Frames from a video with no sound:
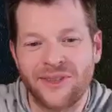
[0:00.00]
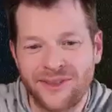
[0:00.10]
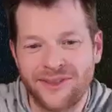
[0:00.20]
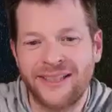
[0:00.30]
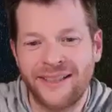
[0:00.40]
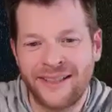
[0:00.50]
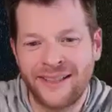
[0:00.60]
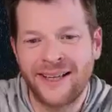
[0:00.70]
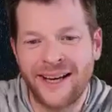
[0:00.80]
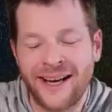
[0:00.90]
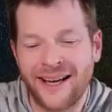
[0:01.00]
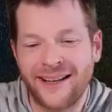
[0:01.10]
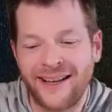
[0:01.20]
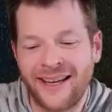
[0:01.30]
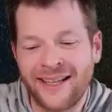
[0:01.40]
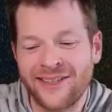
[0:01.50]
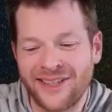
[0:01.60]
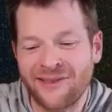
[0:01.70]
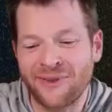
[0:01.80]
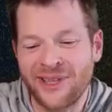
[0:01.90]
Absolutely.
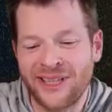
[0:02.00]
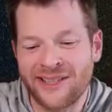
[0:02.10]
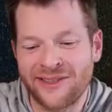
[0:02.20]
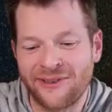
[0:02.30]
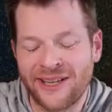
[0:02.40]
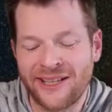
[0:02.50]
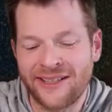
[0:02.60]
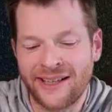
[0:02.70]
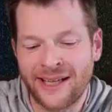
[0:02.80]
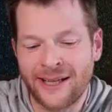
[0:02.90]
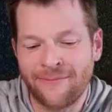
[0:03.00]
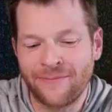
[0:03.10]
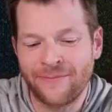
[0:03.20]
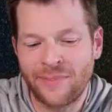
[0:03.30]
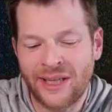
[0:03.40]
It really is fun.